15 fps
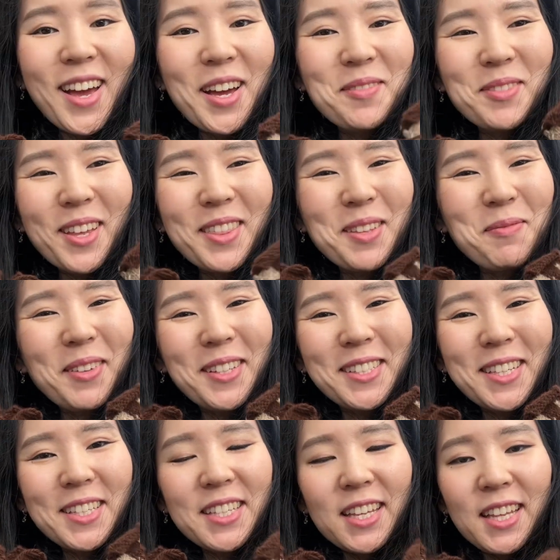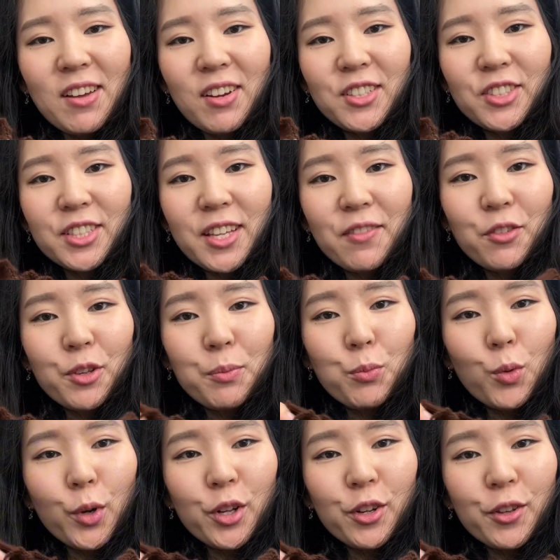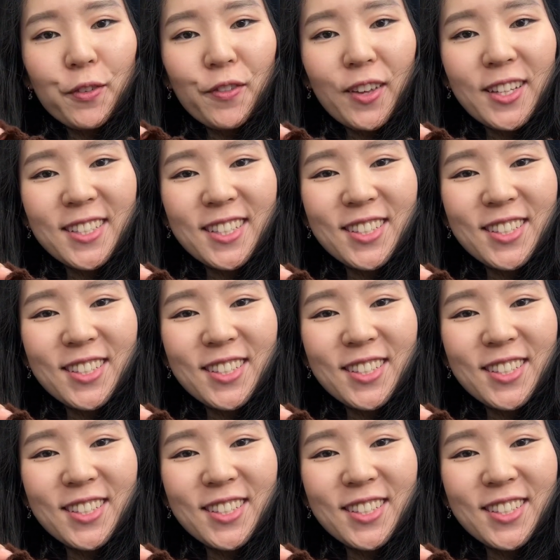I've done the pieces and now I just have to embroider their faces